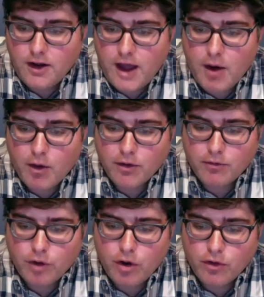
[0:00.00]
And
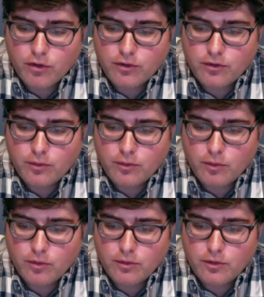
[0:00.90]
Howard Rose
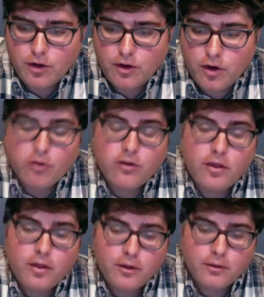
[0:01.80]
n- notes
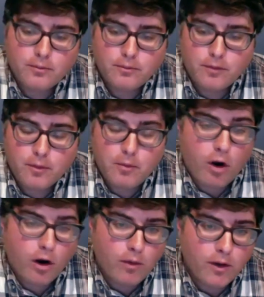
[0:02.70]
that the, the
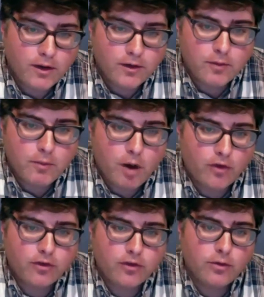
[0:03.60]
parkways, the
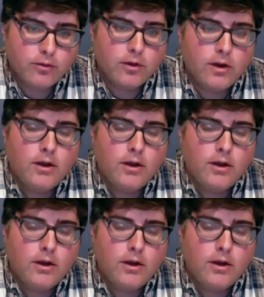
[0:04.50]
Mosholu,